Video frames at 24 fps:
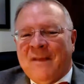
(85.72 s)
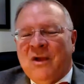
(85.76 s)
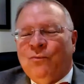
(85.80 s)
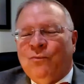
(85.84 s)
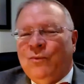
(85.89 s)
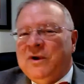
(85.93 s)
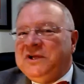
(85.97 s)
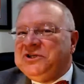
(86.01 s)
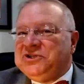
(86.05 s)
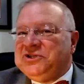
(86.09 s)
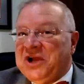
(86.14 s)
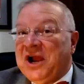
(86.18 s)

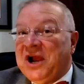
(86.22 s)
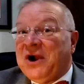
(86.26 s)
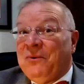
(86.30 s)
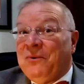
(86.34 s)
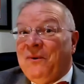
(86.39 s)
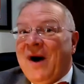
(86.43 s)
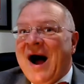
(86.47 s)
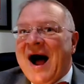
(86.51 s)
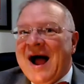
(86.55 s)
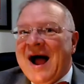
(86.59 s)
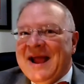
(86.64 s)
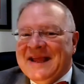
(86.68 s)
We share
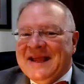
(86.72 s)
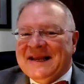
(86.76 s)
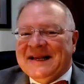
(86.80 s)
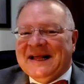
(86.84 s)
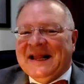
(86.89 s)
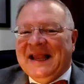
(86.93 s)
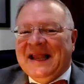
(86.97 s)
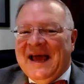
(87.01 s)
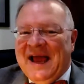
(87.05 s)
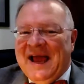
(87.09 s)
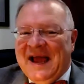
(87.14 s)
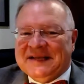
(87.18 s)
why in
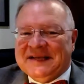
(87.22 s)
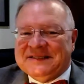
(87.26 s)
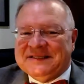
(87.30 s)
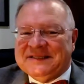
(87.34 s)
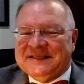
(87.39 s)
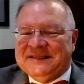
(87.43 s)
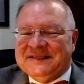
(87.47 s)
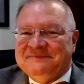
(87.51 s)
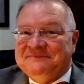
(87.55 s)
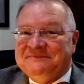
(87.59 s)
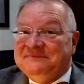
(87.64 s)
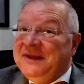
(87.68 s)

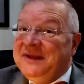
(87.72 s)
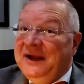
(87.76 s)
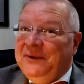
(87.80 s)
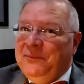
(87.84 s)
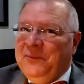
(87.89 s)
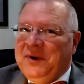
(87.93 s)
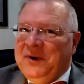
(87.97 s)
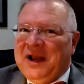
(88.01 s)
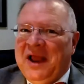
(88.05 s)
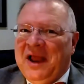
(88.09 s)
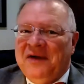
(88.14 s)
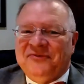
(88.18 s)
class.
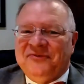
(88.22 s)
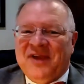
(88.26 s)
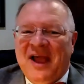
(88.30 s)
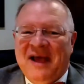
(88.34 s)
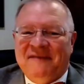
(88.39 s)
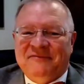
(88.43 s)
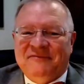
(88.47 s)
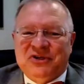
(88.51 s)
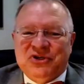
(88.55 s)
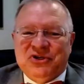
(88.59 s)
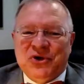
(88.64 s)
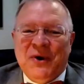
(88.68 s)
We'd love to
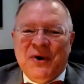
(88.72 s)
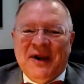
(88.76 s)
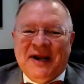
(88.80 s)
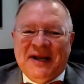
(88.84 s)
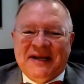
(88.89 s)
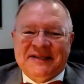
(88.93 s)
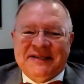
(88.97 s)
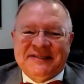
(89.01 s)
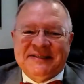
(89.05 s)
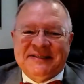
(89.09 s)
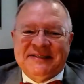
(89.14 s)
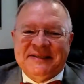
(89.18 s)
have you join
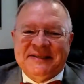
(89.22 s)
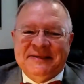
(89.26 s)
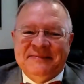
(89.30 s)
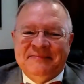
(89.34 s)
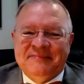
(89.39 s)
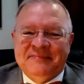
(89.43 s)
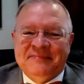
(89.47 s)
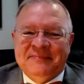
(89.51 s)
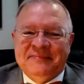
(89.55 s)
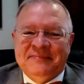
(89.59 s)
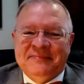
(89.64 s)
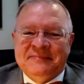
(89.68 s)
us.
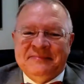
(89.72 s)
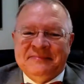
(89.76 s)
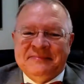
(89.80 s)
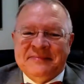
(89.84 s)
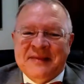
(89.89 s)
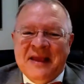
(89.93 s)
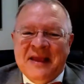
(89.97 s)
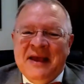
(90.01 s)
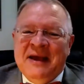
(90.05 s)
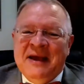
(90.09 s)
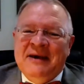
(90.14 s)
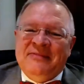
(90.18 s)

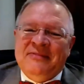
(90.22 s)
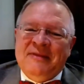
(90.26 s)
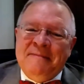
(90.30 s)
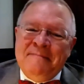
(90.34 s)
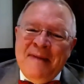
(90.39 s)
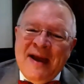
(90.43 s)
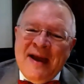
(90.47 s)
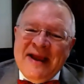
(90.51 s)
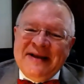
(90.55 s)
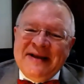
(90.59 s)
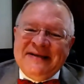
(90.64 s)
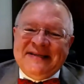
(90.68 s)
The
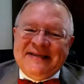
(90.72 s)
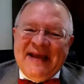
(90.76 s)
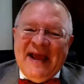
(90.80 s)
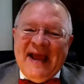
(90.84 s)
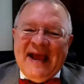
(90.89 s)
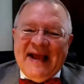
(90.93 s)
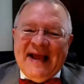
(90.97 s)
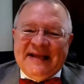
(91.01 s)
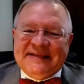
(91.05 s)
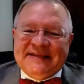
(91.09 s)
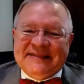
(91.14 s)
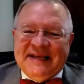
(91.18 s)
main
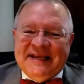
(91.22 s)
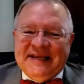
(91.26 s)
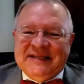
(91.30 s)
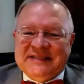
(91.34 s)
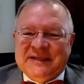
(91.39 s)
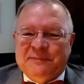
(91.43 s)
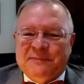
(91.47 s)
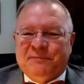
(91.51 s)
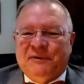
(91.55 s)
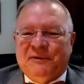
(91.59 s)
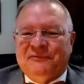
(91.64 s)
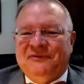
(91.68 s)
task as
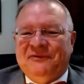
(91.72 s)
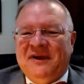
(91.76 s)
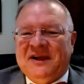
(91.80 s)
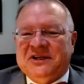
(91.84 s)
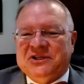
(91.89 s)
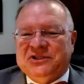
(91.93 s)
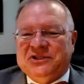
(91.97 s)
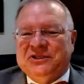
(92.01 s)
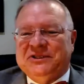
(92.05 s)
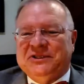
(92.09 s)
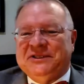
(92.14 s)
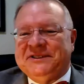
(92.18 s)
a
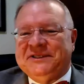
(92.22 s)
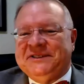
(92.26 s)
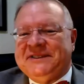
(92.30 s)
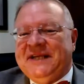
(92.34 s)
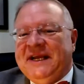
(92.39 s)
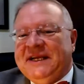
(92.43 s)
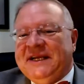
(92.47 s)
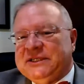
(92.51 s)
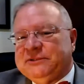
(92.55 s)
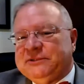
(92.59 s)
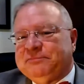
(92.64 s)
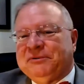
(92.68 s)
professional
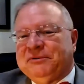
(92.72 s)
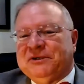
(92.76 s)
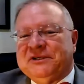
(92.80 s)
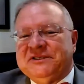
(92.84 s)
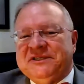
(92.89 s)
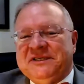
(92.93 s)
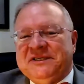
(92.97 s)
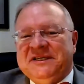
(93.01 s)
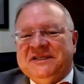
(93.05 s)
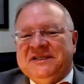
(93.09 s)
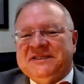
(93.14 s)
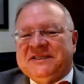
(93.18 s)

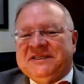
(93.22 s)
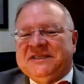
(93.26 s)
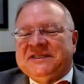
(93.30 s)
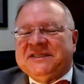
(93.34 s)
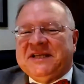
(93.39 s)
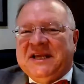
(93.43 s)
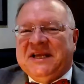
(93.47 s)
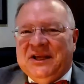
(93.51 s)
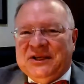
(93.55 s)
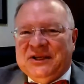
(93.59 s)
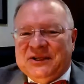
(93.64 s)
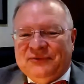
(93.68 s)
salesperson is to
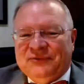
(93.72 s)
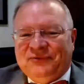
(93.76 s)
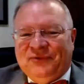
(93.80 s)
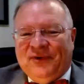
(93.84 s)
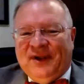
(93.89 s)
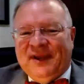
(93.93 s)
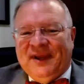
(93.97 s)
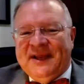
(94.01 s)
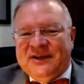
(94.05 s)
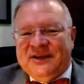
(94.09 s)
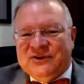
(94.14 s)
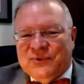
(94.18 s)

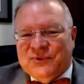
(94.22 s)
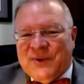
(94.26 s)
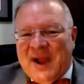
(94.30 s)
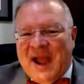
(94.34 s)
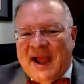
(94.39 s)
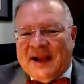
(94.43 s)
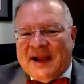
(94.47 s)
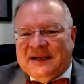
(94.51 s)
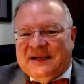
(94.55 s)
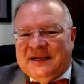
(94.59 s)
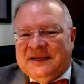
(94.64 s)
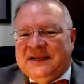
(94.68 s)
skillfully
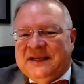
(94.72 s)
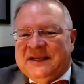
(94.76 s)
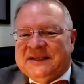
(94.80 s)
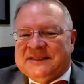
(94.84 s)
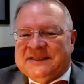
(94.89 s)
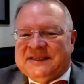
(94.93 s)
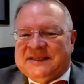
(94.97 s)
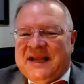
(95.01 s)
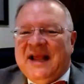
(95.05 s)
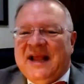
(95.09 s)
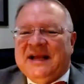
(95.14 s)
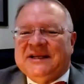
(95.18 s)
direct the
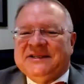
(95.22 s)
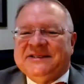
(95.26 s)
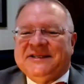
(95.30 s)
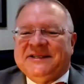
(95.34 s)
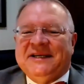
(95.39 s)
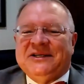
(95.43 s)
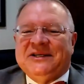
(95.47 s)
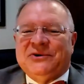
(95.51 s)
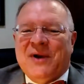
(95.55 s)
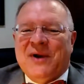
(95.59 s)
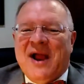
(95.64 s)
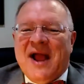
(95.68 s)
sales
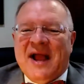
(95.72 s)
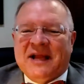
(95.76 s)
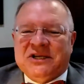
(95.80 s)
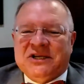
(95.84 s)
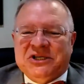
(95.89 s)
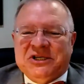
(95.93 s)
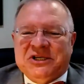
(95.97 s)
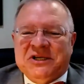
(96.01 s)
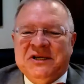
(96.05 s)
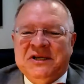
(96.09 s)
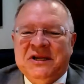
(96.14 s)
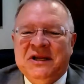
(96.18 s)

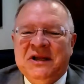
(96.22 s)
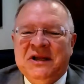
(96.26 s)
interaction